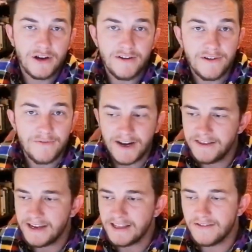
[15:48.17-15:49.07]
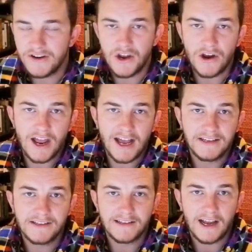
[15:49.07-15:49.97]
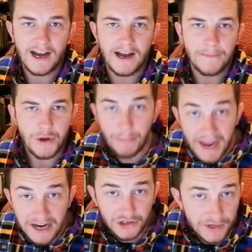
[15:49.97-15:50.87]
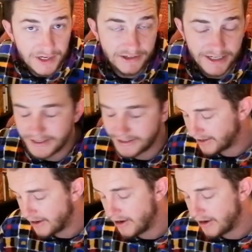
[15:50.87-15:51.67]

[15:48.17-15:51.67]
if anything in the video has piqued your interest,